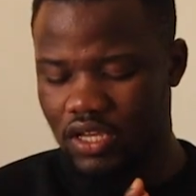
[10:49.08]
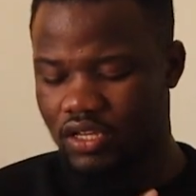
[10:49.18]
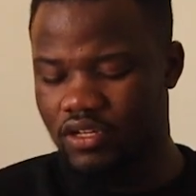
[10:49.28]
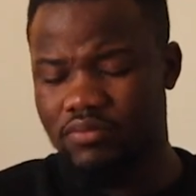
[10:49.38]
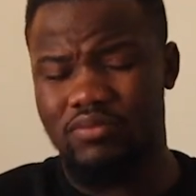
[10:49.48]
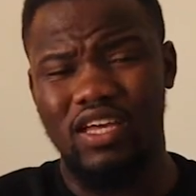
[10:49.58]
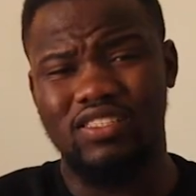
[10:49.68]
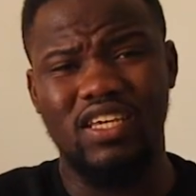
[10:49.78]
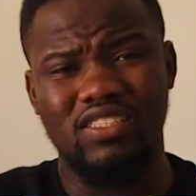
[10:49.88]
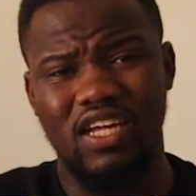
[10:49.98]

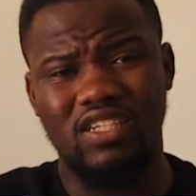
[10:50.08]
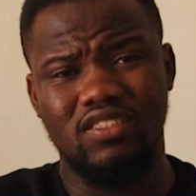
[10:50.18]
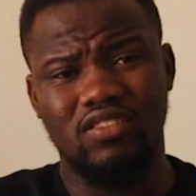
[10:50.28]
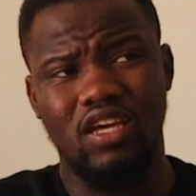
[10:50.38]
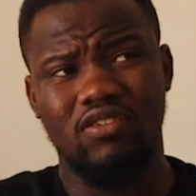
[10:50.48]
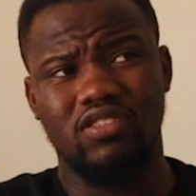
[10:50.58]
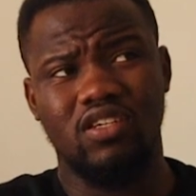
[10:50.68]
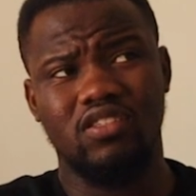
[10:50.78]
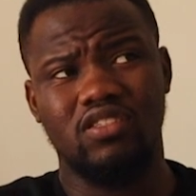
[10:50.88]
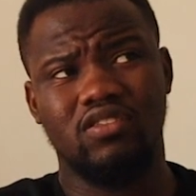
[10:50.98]
Aside that, so I'd
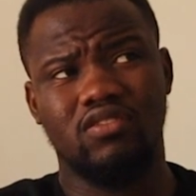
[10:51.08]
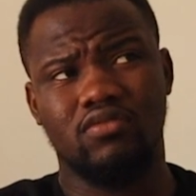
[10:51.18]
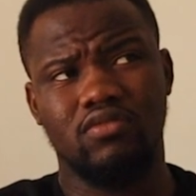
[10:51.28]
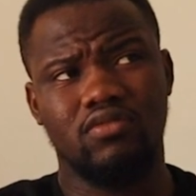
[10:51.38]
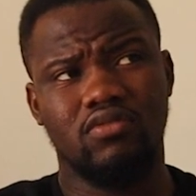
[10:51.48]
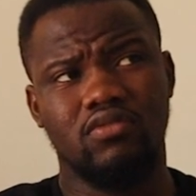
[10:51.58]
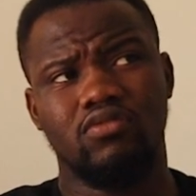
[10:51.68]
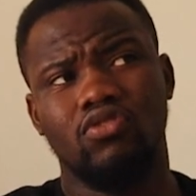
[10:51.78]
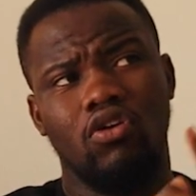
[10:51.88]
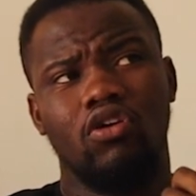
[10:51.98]
say this.
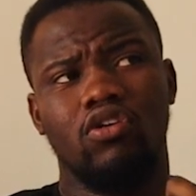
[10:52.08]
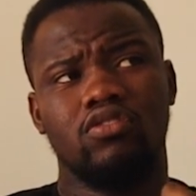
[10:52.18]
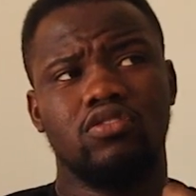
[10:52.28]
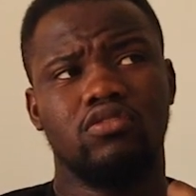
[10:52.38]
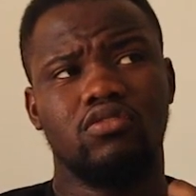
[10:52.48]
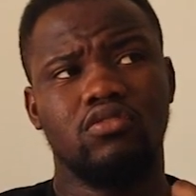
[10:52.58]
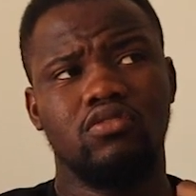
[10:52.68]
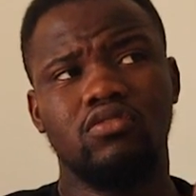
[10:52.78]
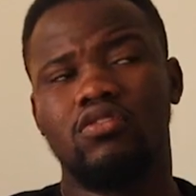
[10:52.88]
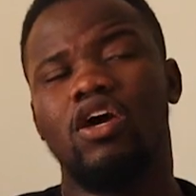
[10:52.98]
So
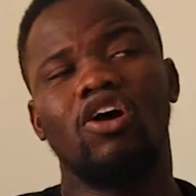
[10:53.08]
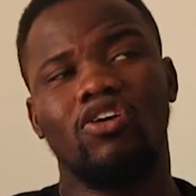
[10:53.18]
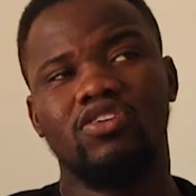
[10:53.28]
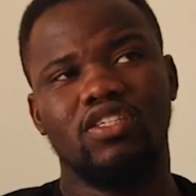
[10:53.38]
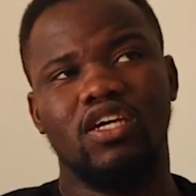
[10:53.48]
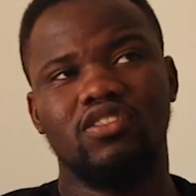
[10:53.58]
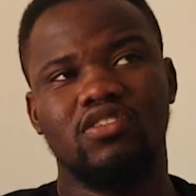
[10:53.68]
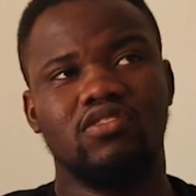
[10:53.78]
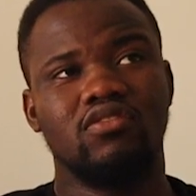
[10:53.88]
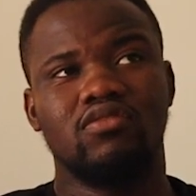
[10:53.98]
August
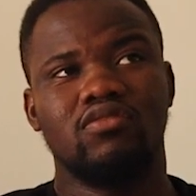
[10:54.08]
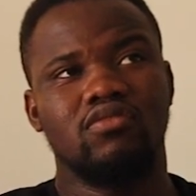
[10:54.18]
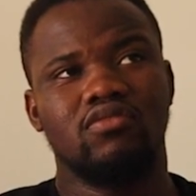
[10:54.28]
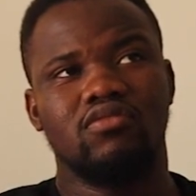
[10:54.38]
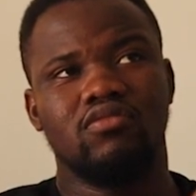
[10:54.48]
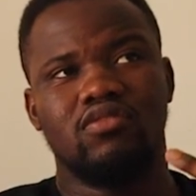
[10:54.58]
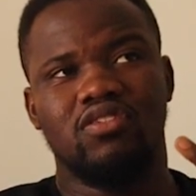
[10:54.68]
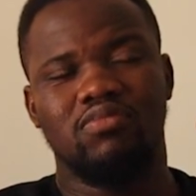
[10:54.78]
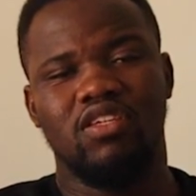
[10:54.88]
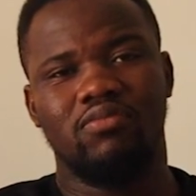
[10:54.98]
ending,
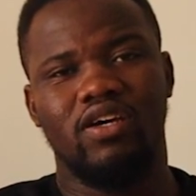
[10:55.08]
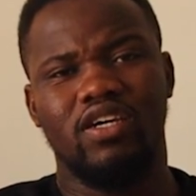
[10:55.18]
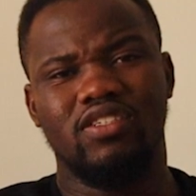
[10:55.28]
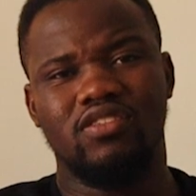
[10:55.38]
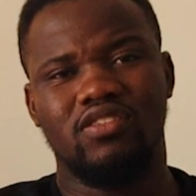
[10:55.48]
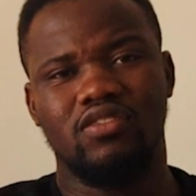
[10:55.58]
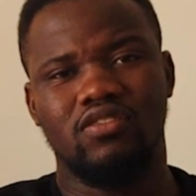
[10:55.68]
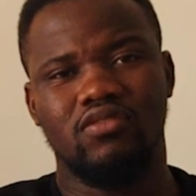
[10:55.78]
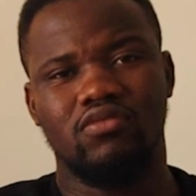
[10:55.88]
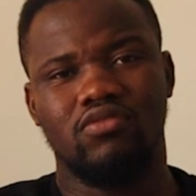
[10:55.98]
September
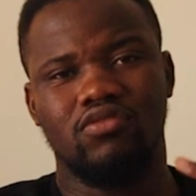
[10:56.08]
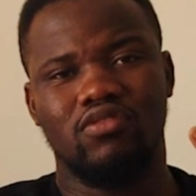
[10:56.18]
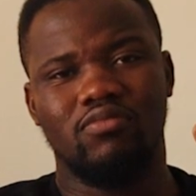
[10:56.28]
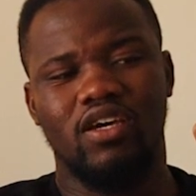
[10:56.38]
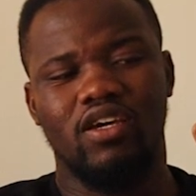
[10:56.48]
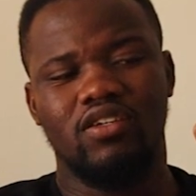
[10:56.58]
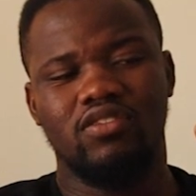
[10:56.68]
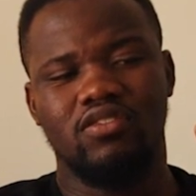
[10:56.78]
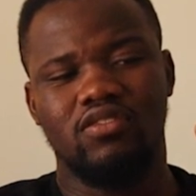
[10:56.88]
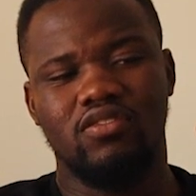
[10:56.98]
ending, October
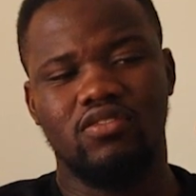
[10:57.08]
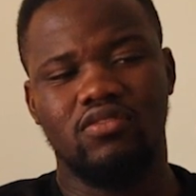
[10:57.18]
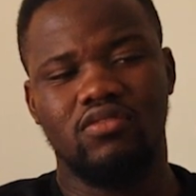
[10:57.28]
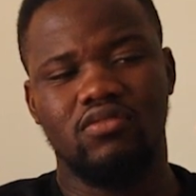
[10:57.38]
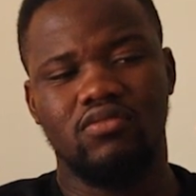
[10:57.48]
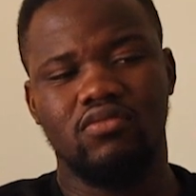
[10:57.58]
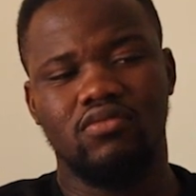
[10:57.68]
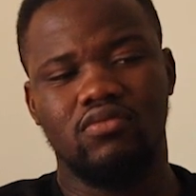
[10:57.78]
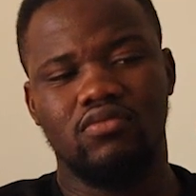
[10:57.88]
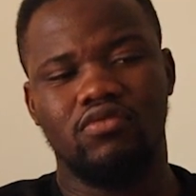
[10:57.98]
ending,
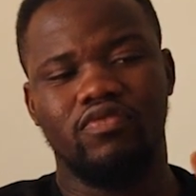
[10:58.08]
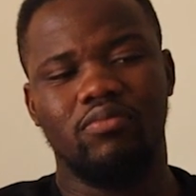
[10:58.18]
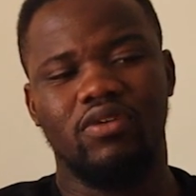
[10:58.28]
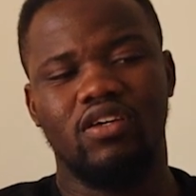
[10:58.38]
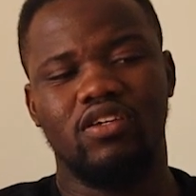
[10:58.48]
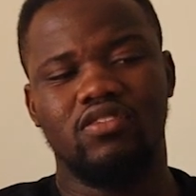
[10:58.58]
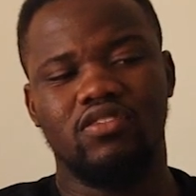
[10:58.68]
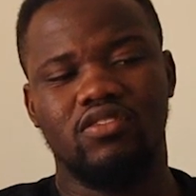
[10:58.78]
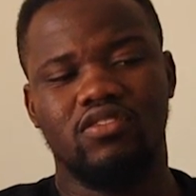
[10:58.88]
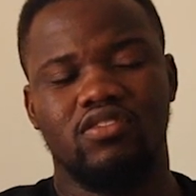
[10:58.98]
November
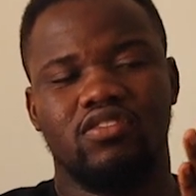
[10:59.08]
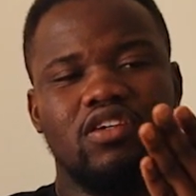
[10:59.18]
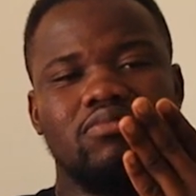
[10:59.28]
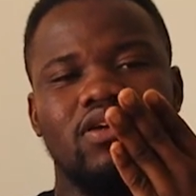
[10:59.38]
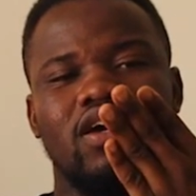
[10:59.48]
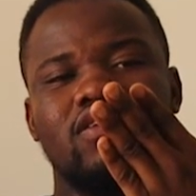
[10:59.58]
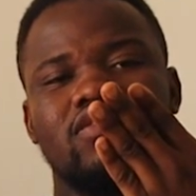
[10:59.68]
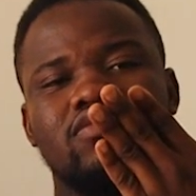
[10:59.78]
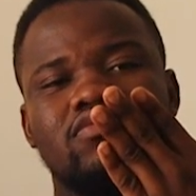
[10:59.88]
ending, December